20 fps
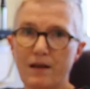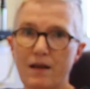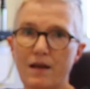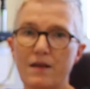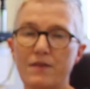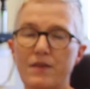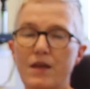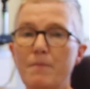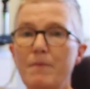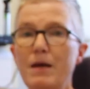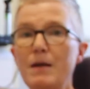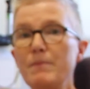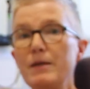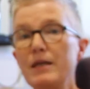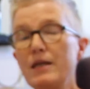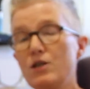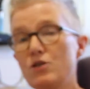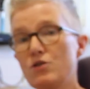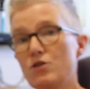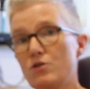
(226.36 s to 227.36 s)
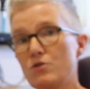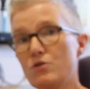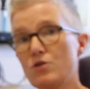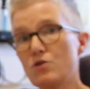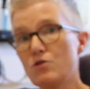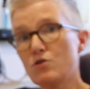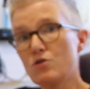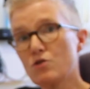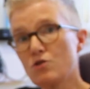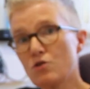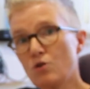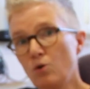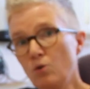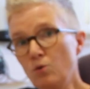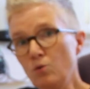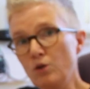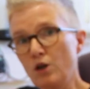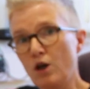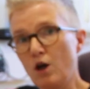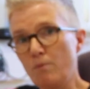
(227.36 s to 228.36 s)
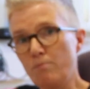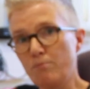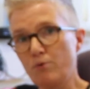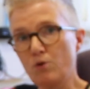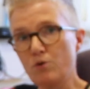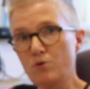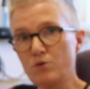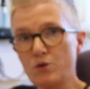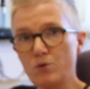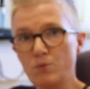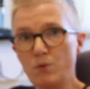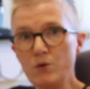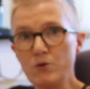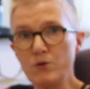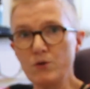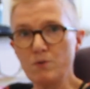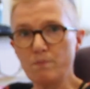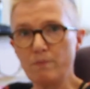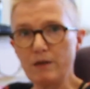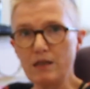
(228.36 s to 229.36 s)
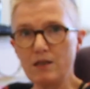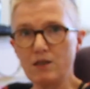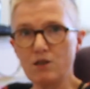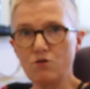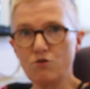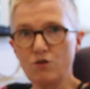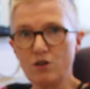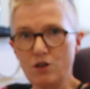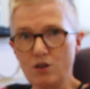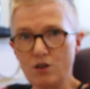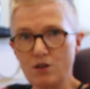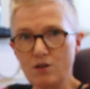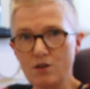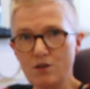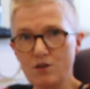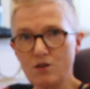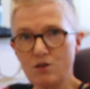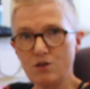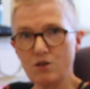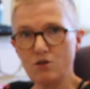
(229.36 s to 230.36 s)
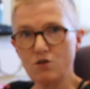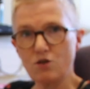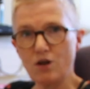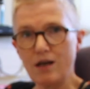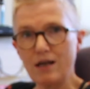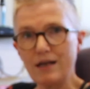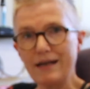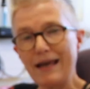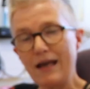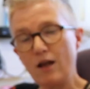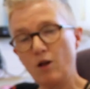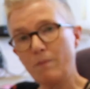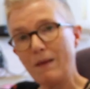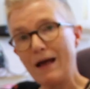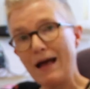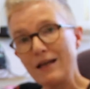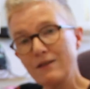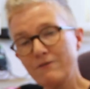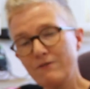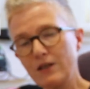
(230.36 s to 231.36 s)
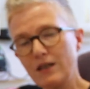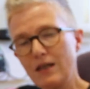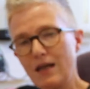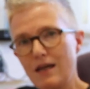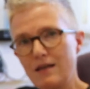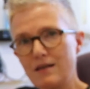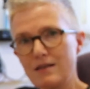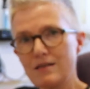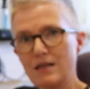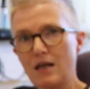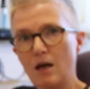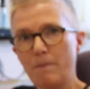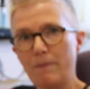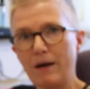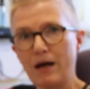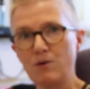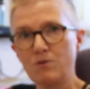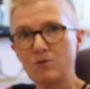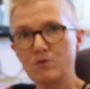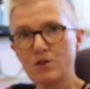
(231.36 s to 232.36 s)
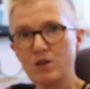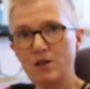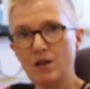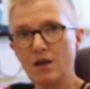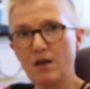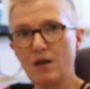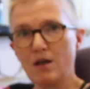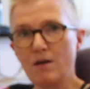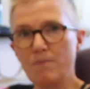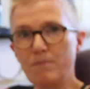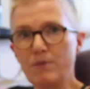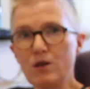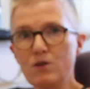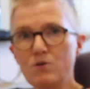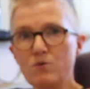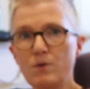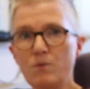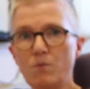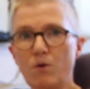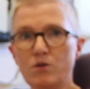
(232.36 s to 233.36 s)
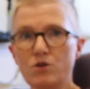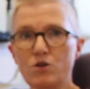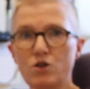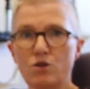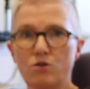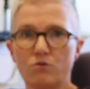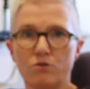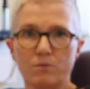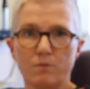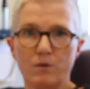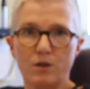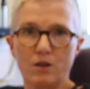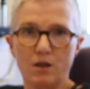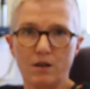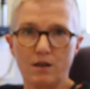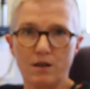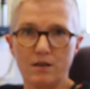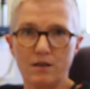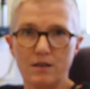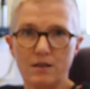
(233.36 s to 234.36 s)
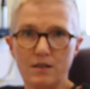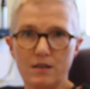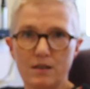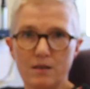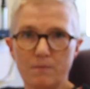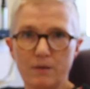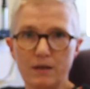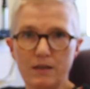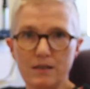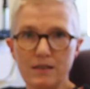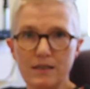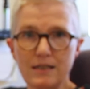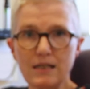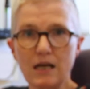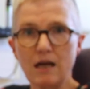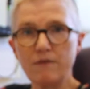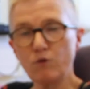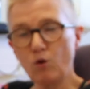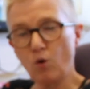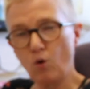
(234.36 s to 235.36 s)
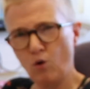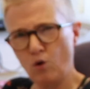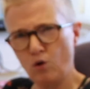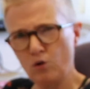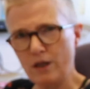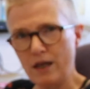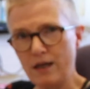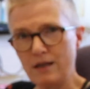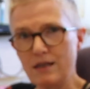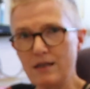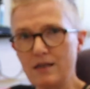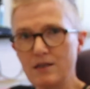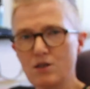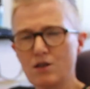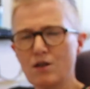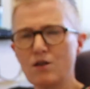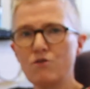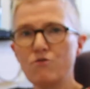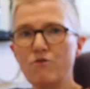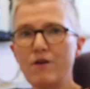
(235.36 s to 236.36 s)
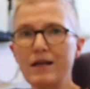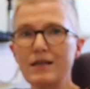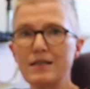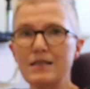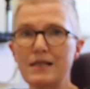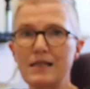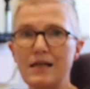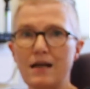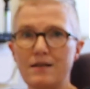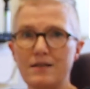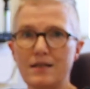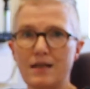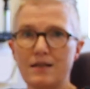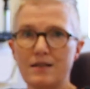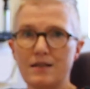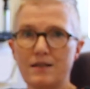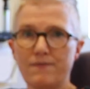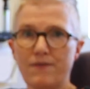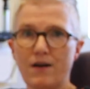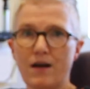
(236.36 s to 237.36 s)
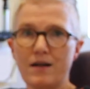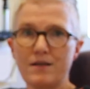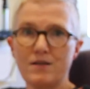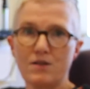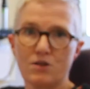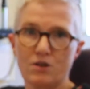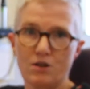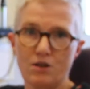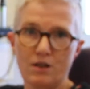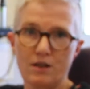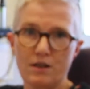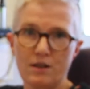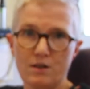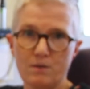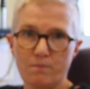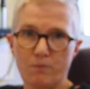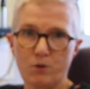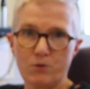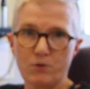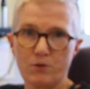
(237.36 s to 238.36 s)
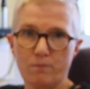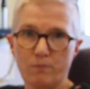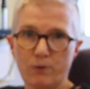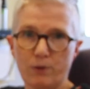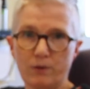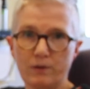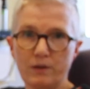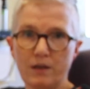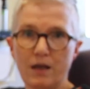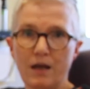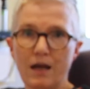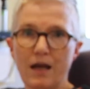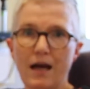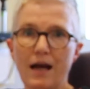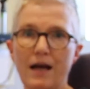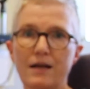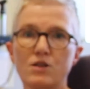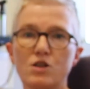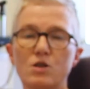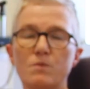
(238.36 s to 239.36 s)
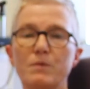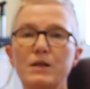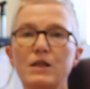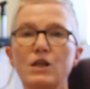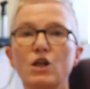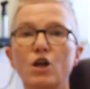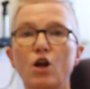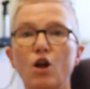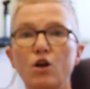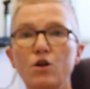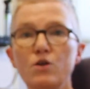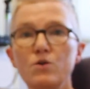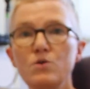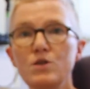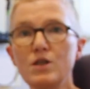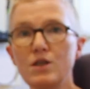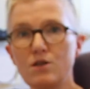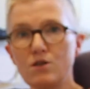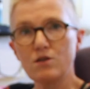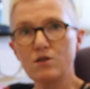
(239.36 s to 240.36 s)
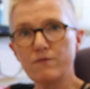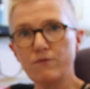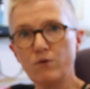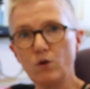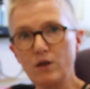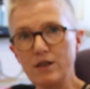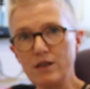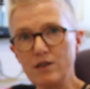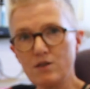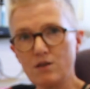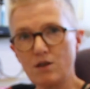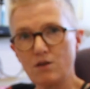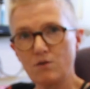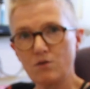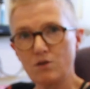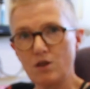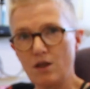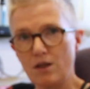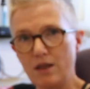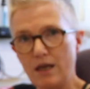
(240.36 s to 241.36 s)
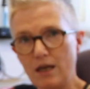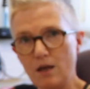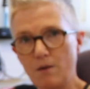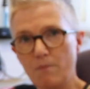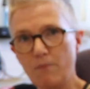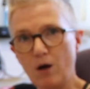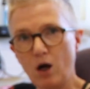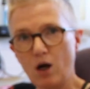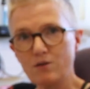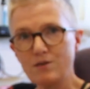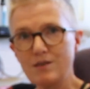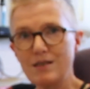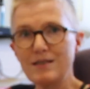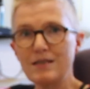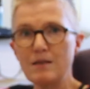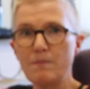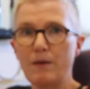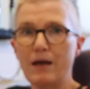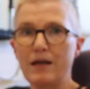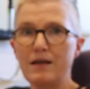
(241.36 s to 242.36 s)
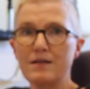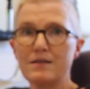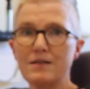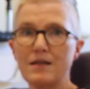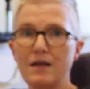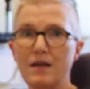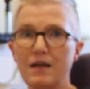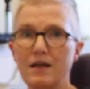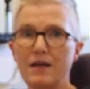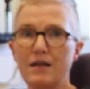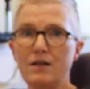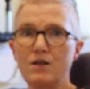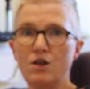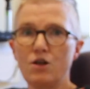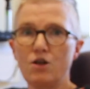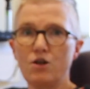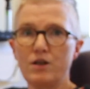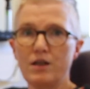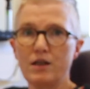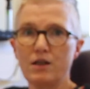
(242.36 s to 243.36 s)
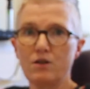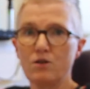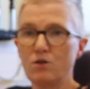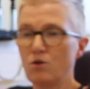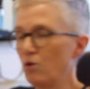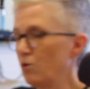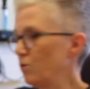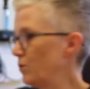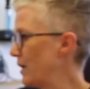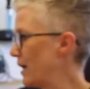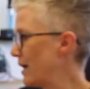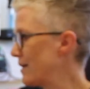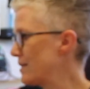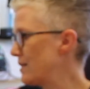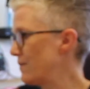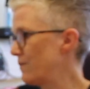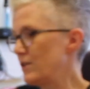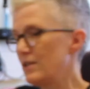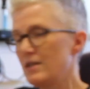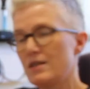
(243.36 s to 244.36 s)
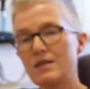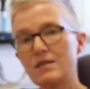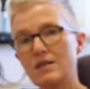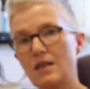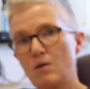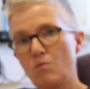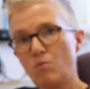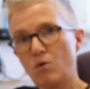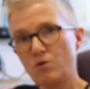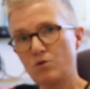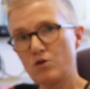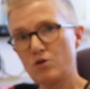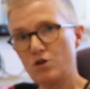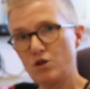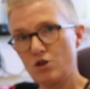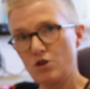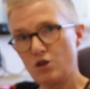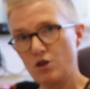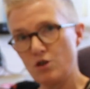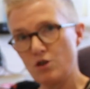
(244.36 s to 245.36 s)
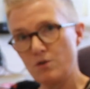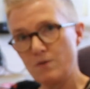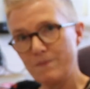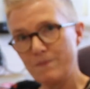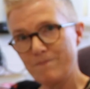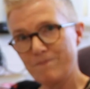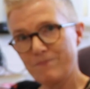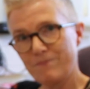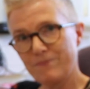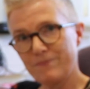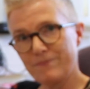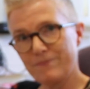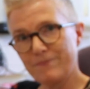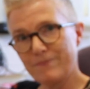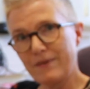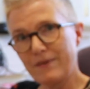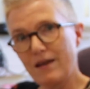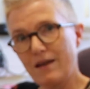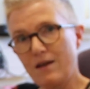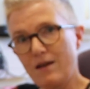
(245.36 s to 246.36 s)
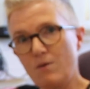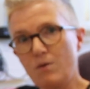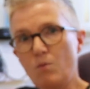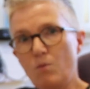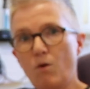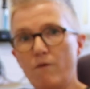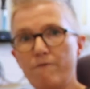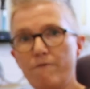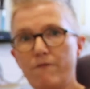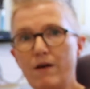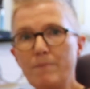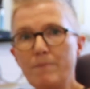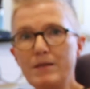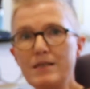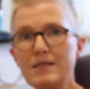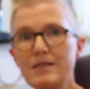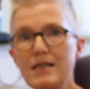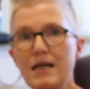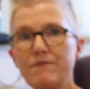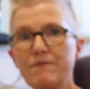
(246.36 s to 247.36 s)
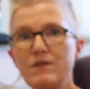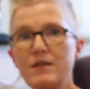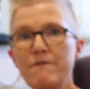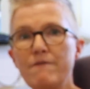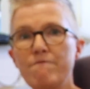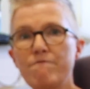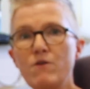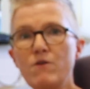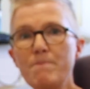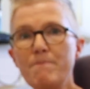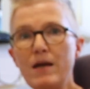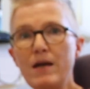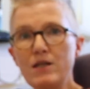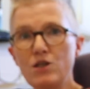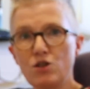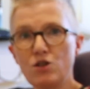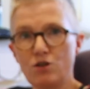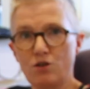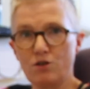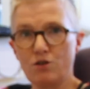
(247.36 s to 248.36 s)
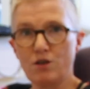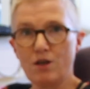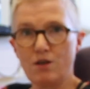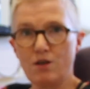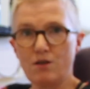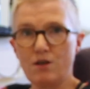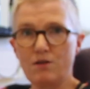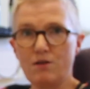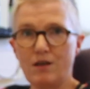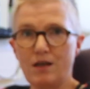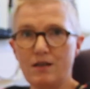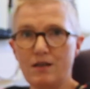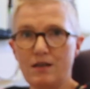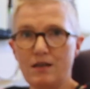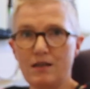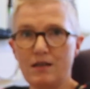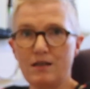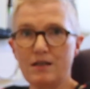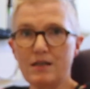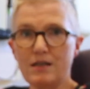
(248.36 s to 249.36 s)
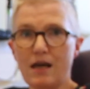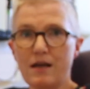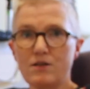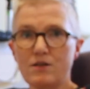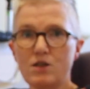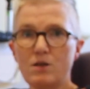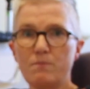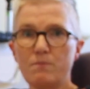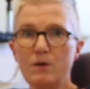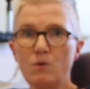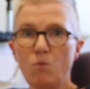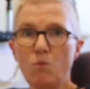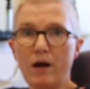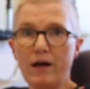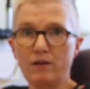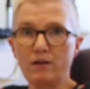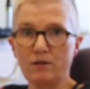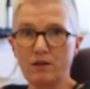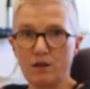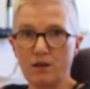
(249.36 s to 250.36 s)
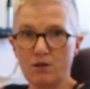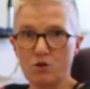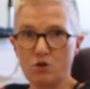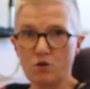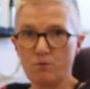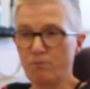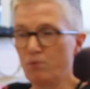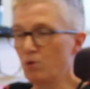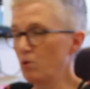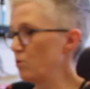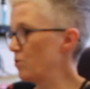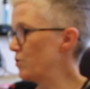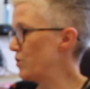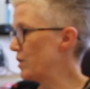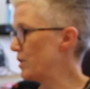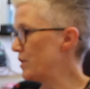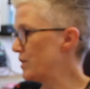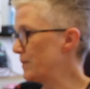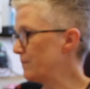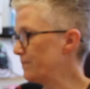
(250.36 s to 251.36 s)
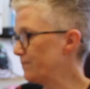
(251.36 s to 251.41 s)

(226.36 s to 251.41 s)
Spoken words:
There may be issues at school that are brought to us as paediatricians to try and help advocate about, because we want children with a learning disability to have all their needs correctly identified as early as possible and to be included fully so that they can participate in learning and all the activities they want to do. We want families to have the information that they need and to be well supported.